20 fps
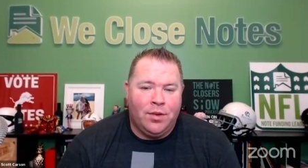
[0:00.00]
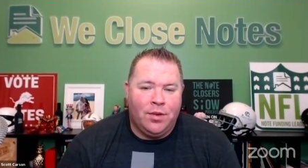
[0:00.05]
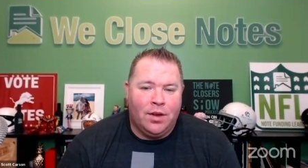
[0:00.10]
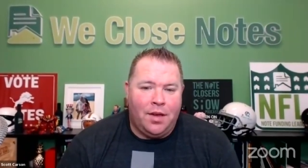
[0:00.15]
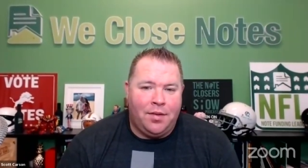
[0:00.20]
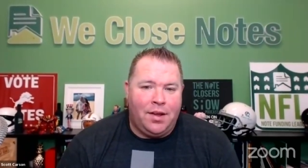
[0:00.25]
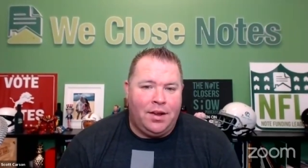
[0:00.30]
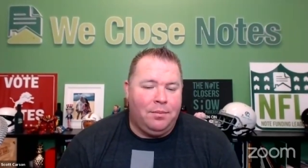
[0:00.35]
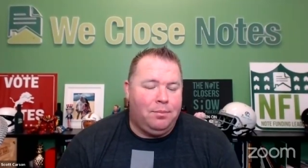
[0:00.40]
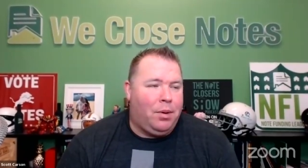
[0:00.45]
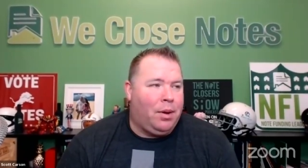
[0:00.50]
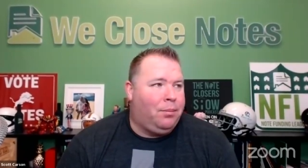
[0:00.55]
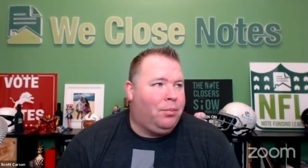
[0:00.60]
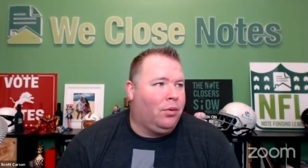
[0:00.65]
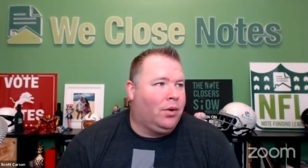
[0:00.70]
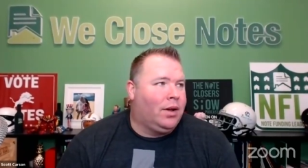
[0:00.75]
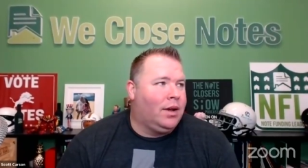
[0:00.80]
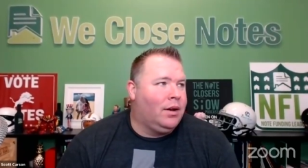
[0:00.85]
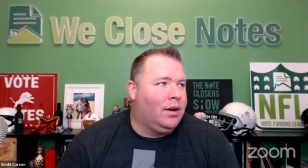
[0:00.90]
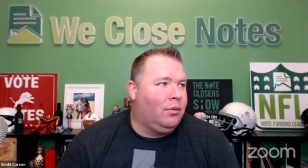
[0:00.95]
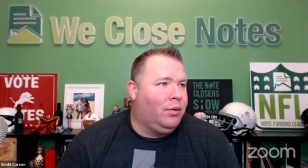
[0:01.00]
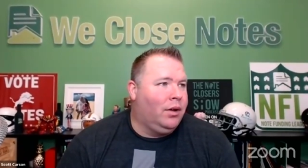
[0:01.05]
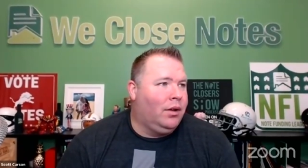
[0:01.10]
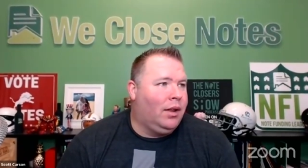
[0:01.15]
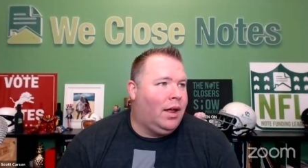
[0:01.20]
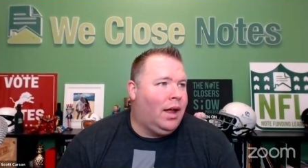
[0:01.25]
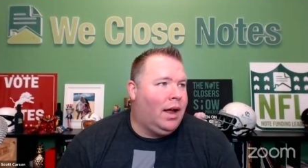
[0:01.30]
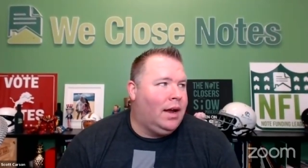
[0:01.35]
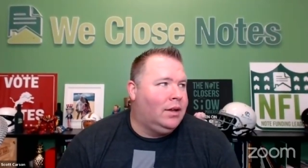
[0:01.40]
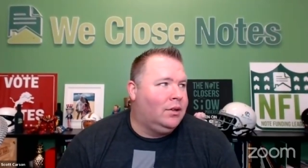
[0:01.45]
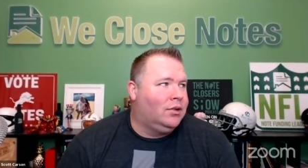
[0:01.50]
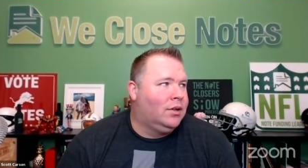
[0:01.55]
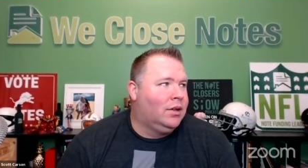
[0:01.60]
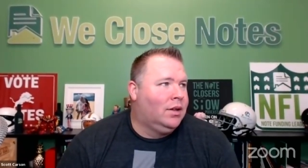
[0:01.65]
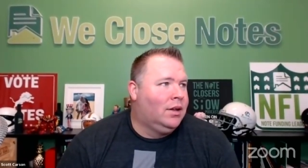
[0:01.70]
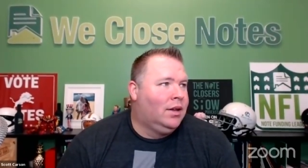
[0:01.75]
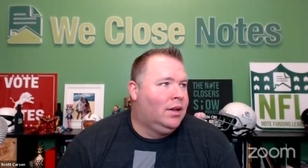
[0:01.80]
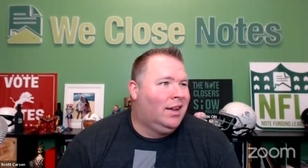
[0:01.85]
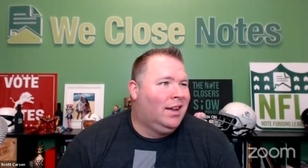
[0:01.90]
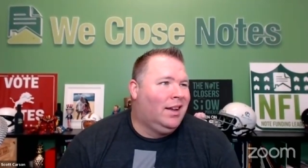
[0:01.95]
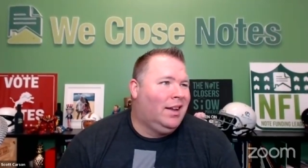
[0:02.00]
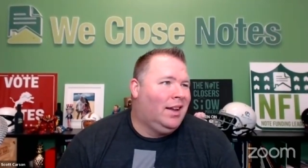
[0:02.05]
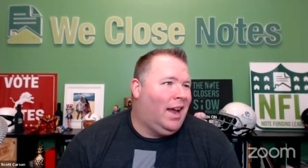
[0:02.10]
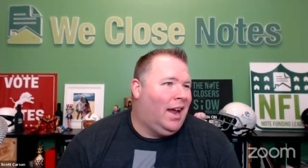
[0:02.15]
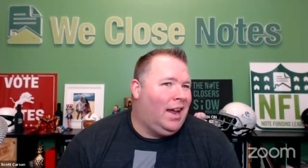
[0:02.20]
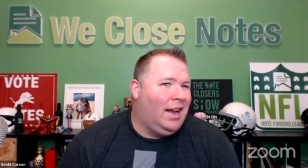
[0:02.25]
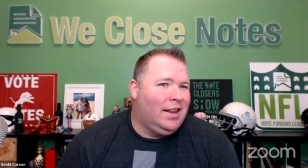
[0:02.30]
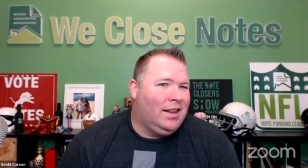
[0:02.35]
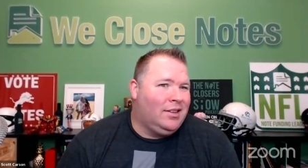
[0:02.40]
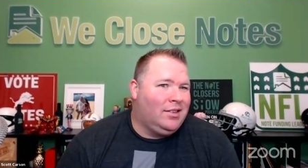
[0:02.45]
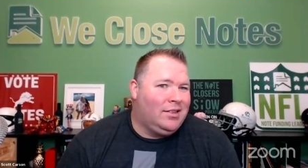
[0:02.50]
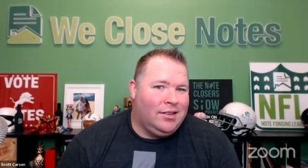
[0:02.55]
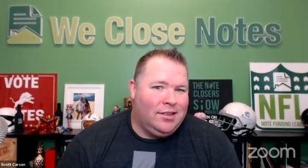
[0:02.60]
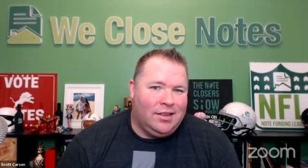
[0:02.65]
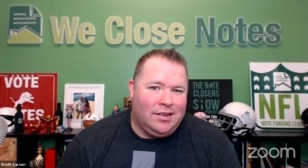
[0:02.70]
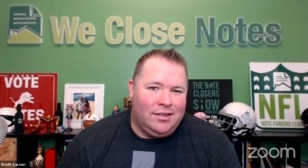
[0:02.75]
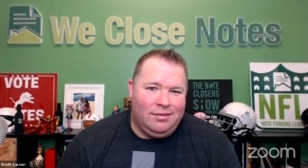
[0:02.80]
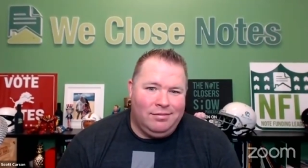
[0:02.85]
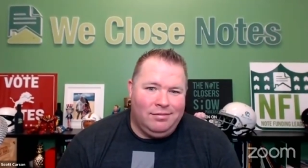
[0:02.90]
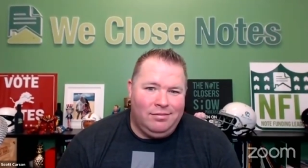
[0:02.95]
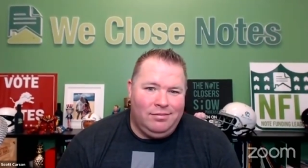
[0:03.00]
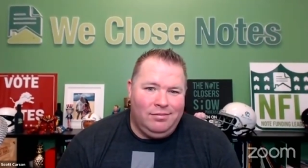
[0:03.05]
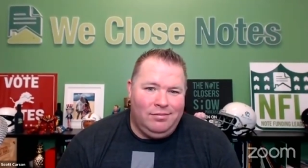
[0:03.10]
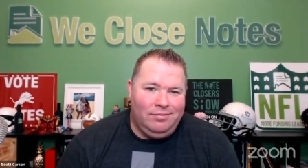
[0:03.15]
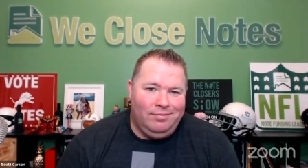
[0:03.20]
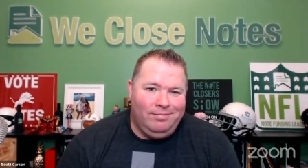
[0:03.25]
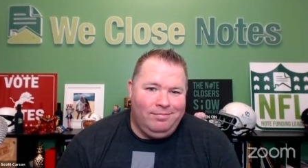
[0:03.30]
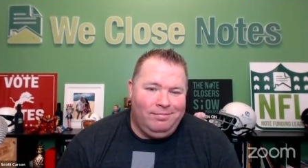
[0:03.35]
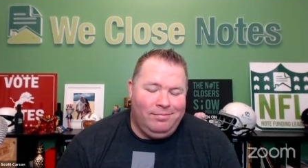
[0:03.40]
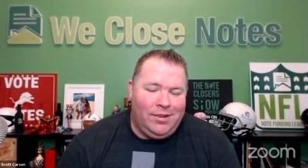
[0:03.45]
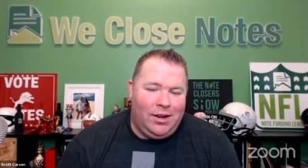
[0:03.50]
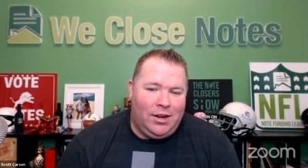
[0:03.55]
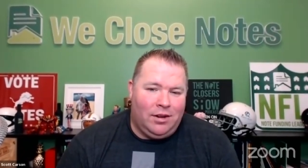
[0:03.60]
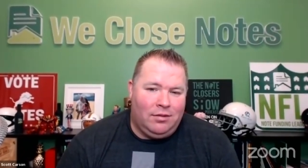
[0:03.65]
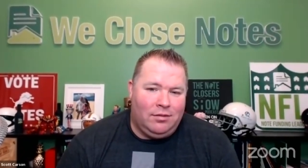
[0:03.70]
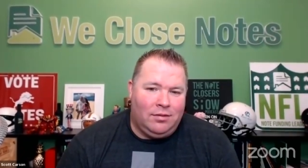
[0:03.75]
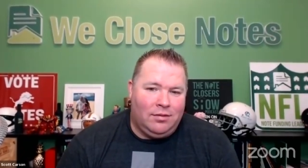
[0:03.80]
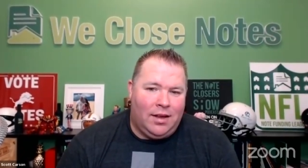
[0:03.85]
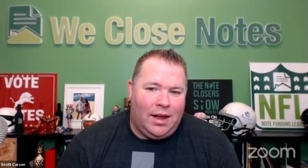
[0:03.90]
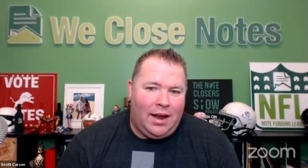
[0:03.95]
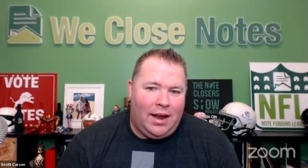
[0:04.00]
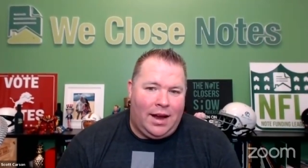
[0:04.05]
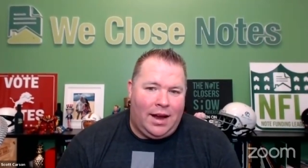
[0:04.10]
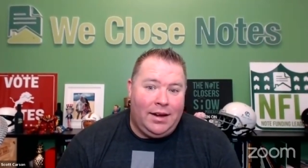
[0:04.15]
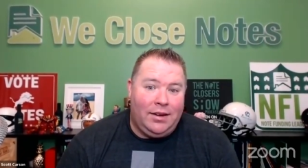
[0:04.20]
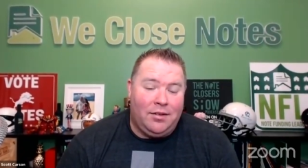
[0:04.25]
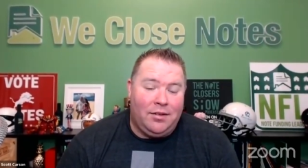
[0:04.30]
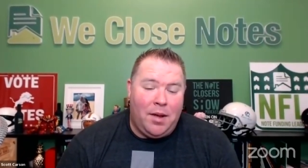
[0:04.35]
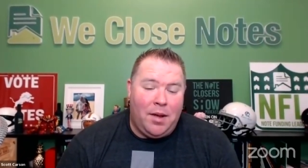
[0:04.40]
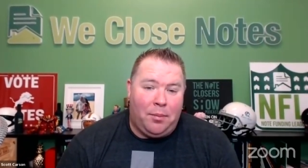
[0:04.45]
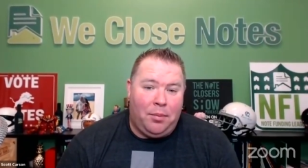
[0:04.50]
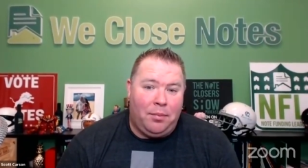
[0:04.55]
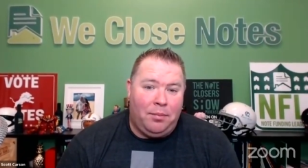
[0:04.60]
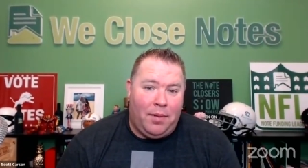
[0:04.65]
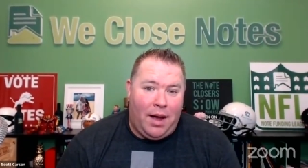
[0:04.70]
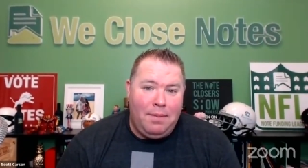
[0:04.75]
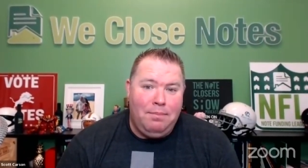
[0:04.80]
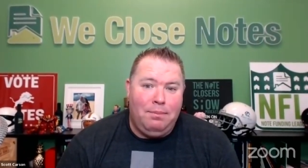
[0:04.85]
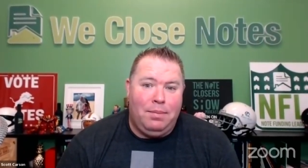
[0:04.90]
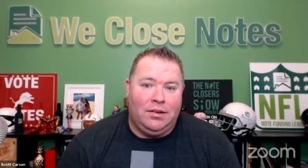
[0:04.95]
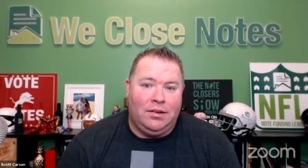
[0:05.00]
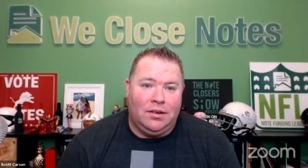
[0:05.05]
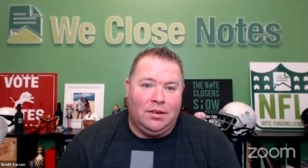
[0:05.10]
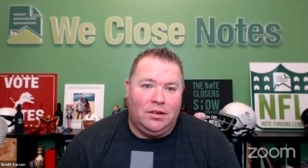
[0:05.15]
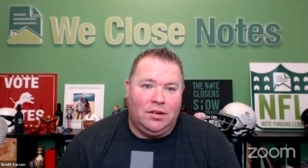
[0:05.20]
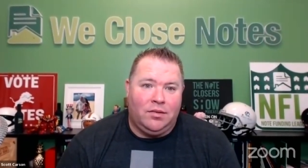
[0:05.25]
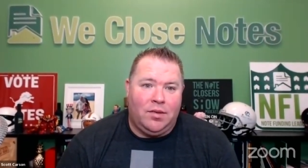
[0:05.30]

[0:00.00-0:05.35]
I think people can realize, hey, this isn't, you know, I, I need some help in my business.